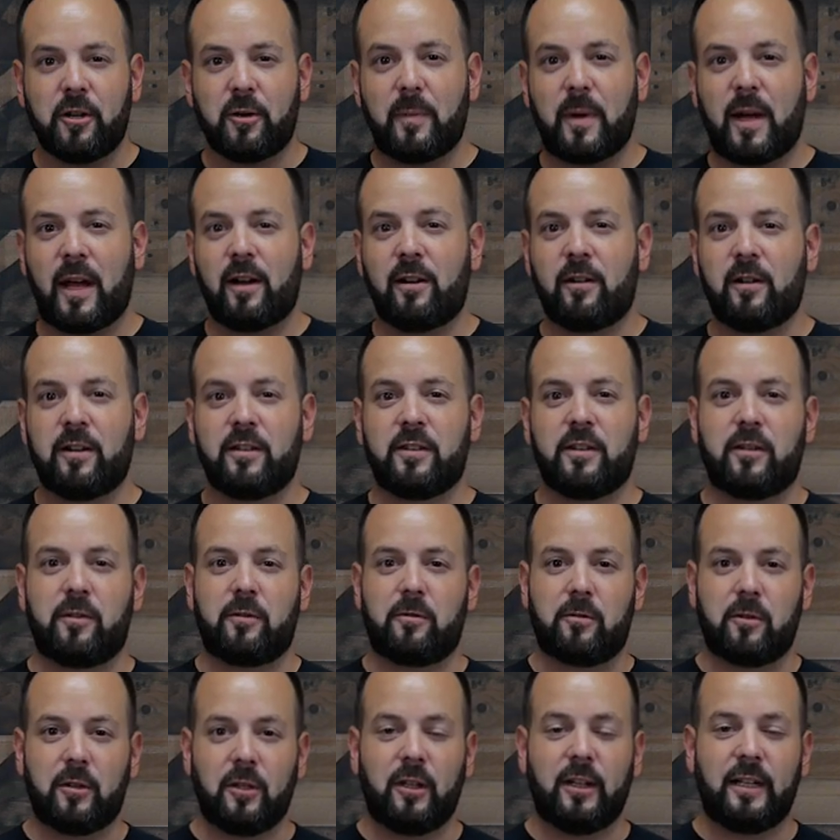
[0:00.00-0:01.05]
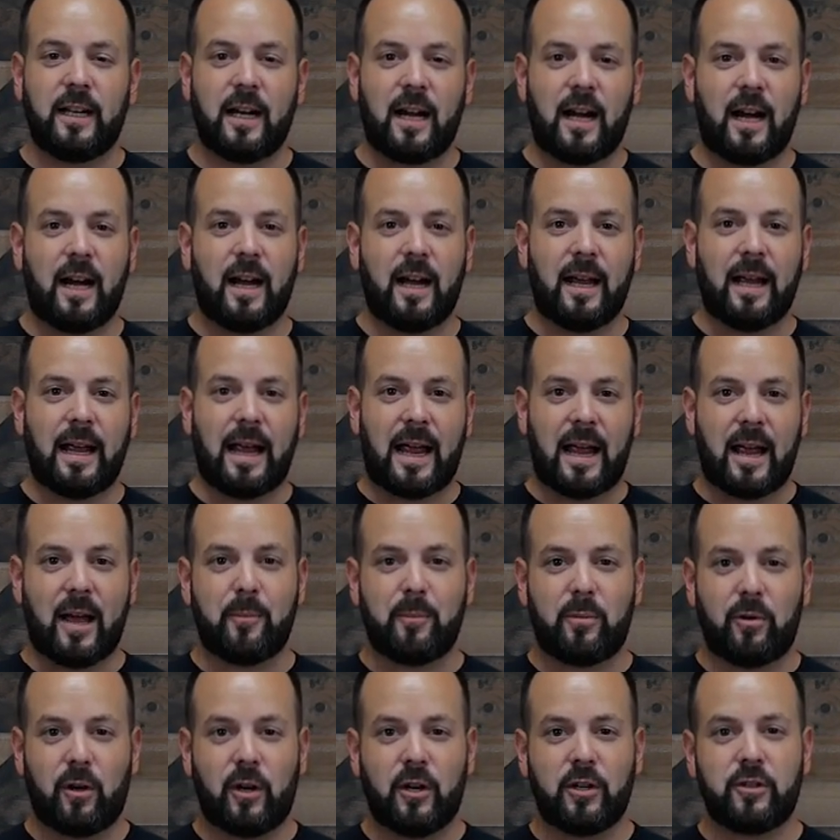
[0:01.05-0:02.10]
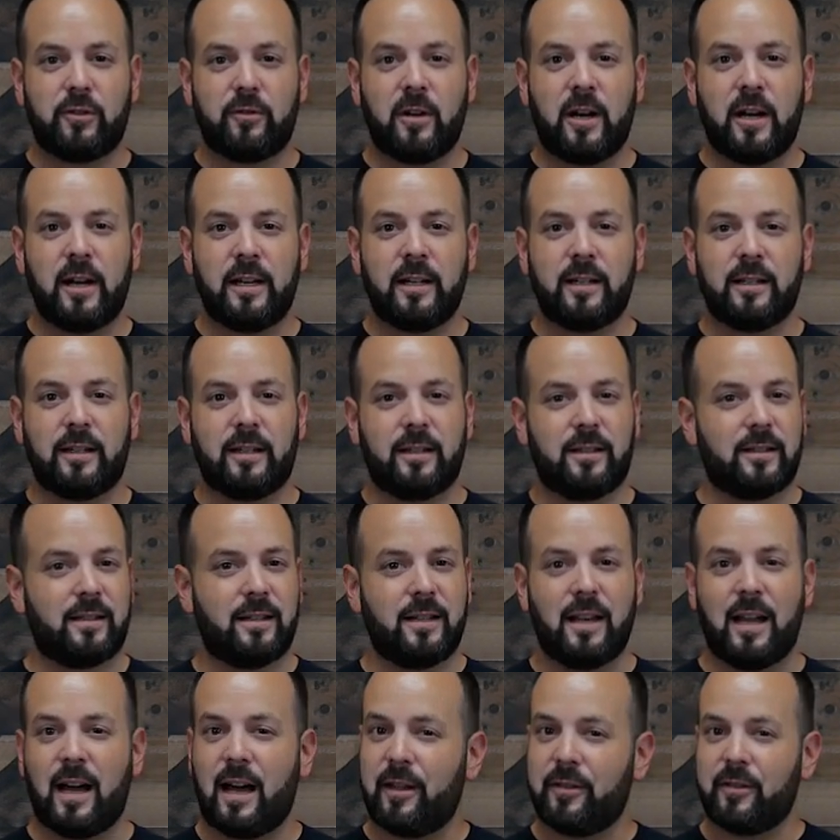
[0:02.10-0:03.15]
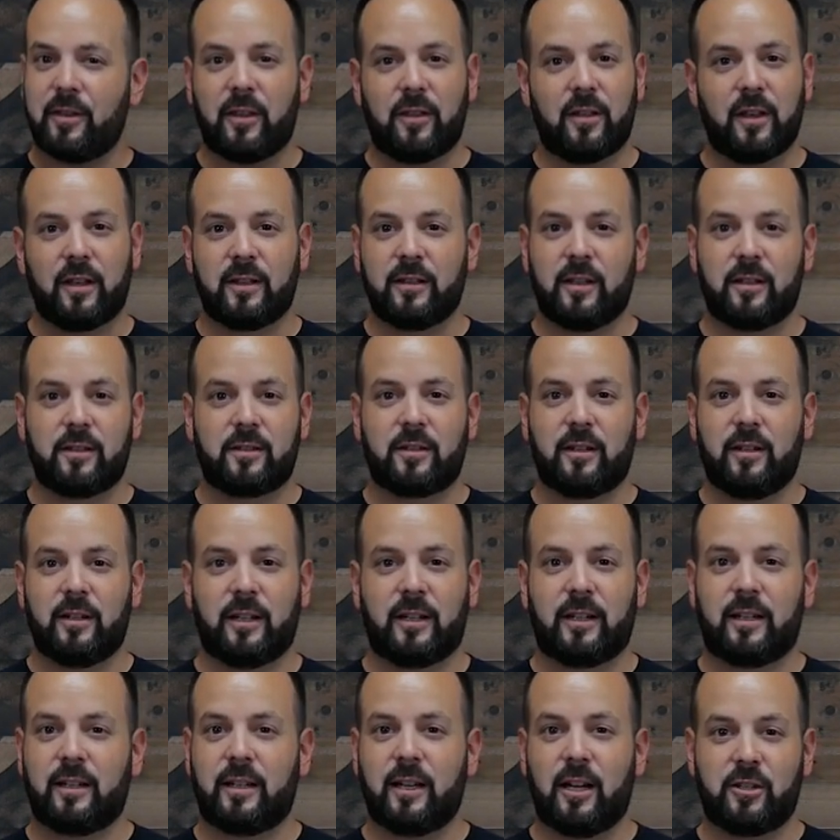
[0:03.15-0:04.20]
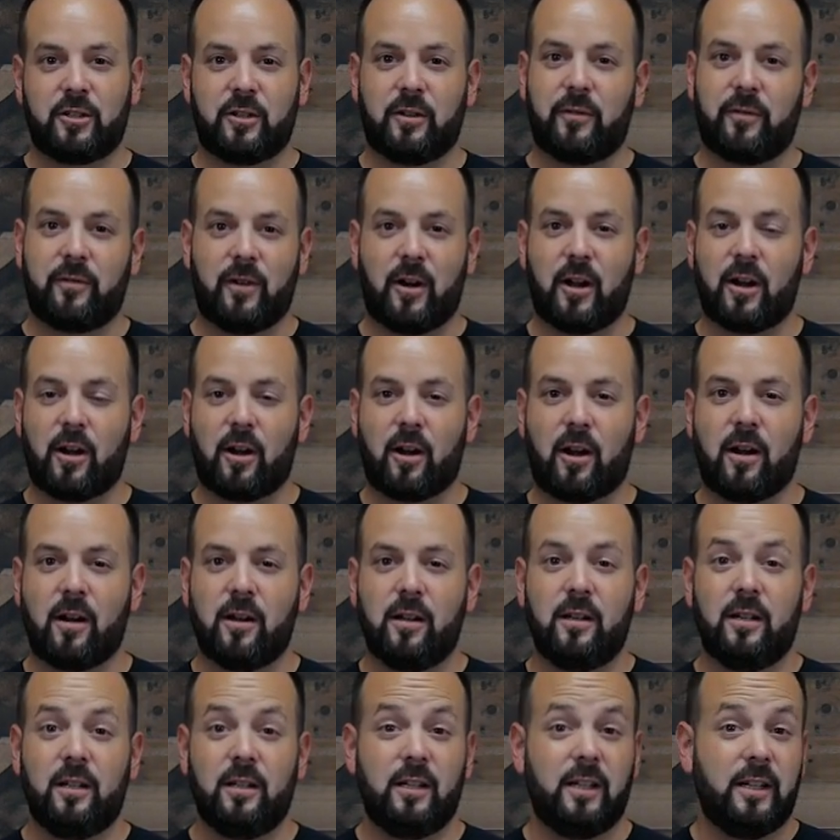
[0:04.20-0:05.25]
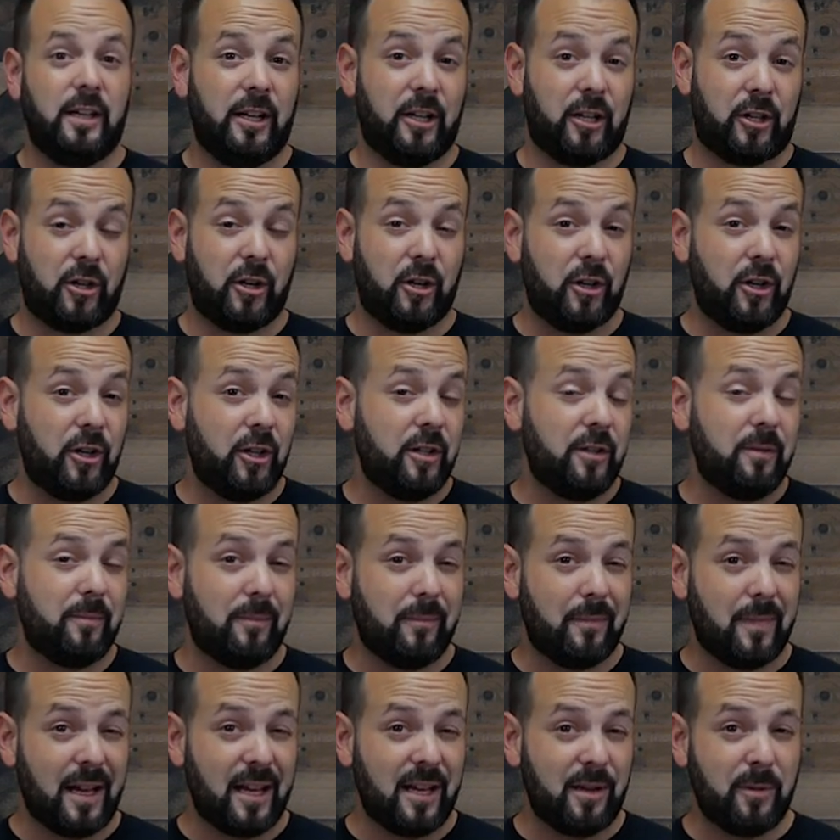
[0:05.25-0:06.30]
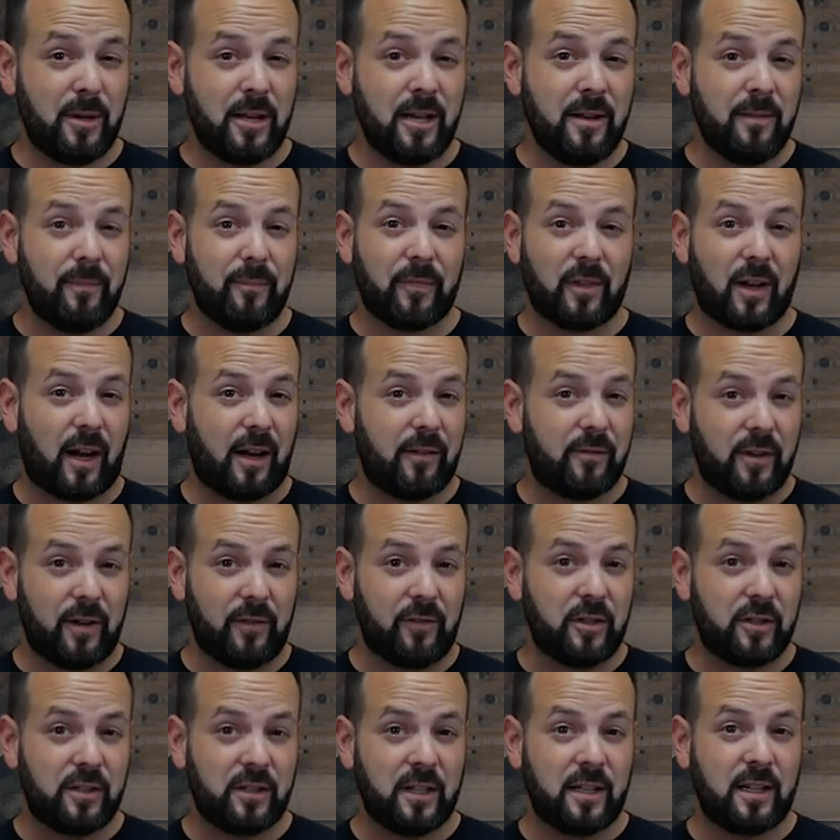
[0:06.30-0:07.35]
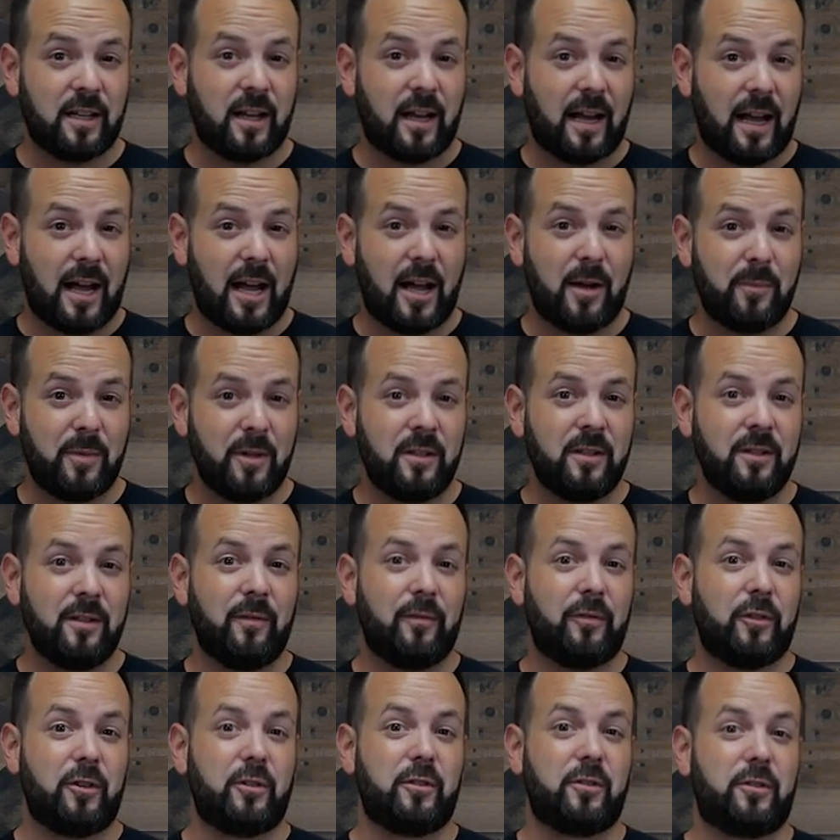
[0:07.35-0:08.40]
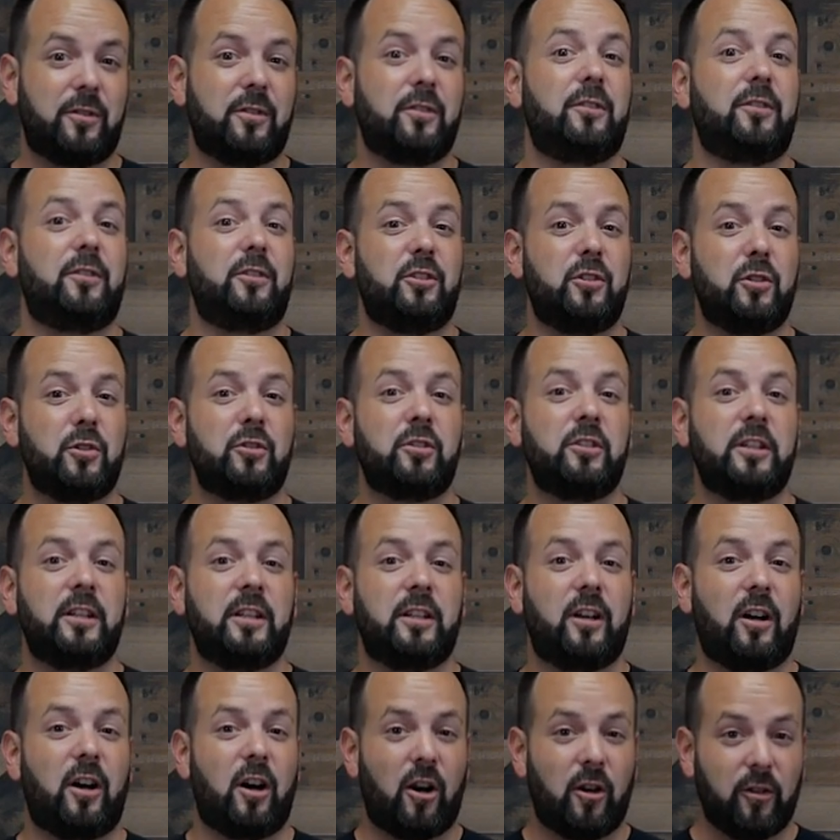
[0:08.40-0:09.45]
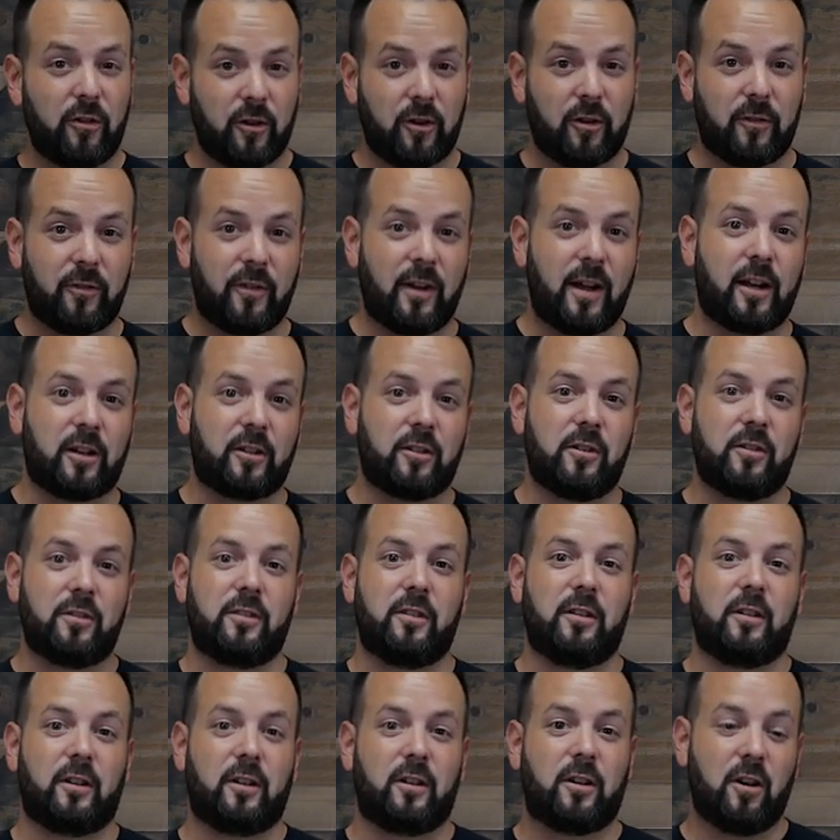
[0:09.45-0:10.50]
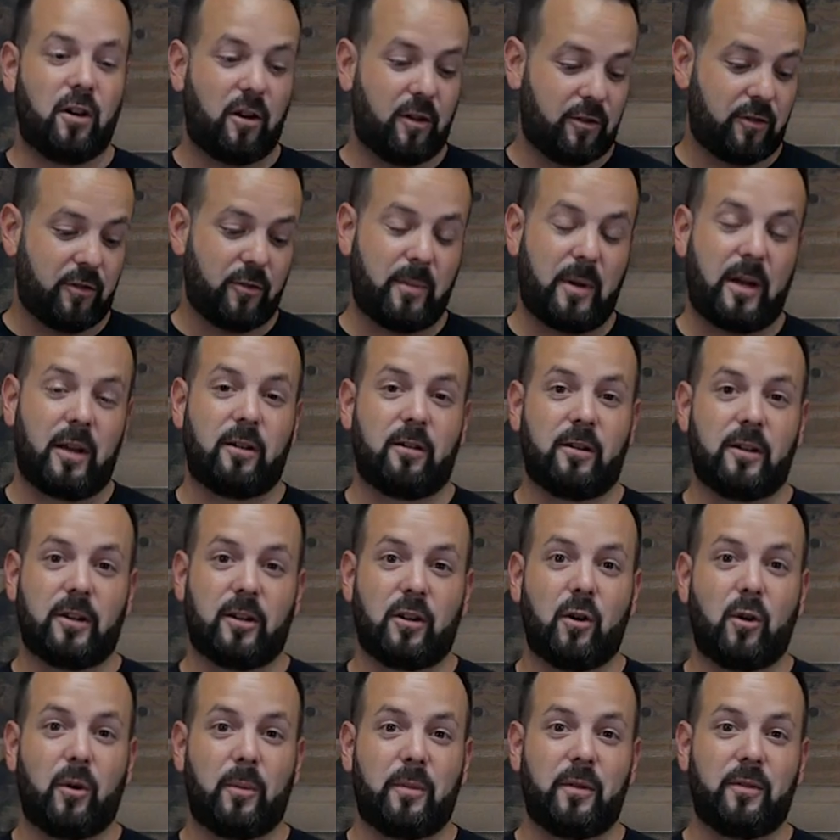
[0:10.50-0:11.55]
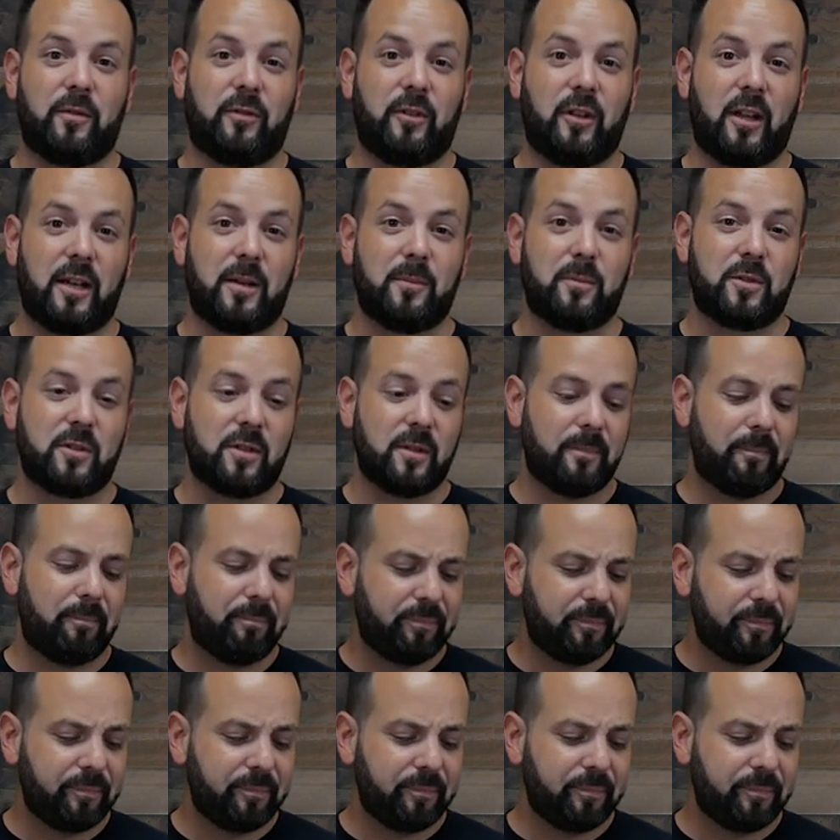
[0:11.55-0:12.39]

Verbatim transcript: your batteries at a really high amperage rate is not the thing that's gonna catch a fire. It could, maybe. I've never seen it happen. There's usually other factors that cause the battery to go up in flames.